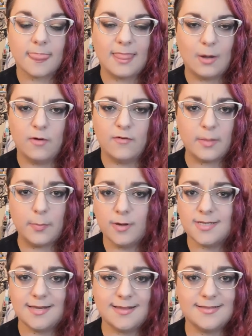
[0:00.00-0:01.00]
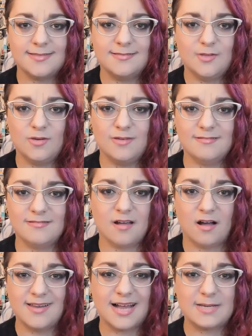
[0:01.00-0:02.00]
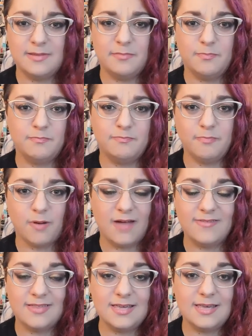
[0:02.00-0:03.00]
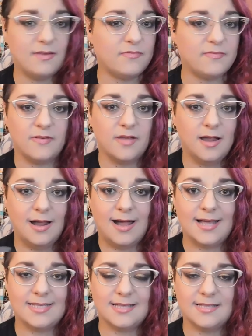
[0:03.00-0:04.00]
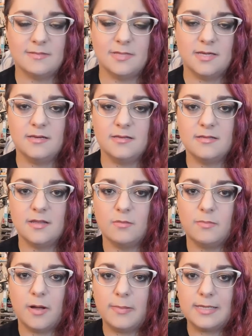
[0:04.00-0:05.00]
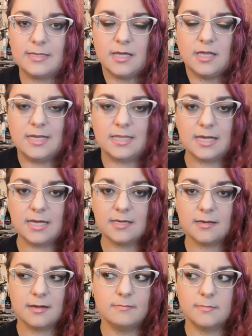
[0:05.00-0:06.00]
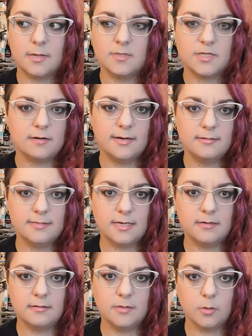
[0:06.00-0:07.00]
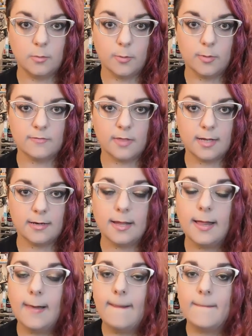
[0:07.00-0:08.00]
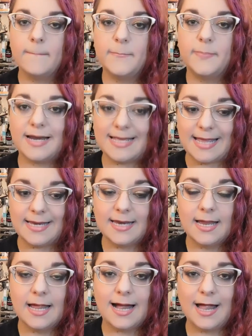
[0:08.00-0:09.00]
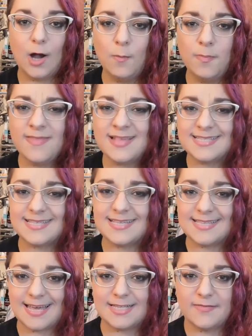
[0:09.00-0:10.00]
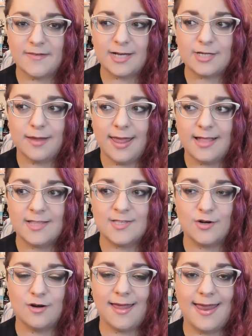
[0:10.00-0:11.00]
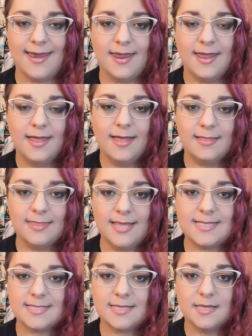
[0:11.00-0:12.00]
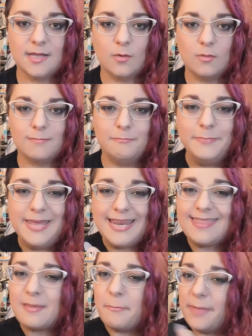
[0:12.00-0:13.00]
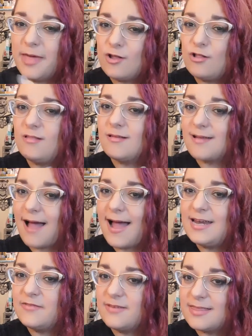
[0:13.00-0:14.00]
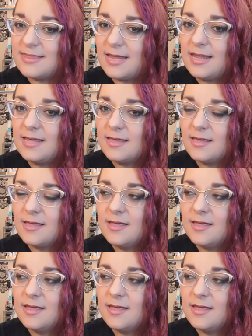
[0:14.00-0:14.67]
Whoever that person is, you can contact me privately if I said something, you know, public that you didn't like. I'm sorry, didn't do on purpose for that. But again, I hope that this is a satisfactory answer and at least, you know, meet in the middle kind of a thing.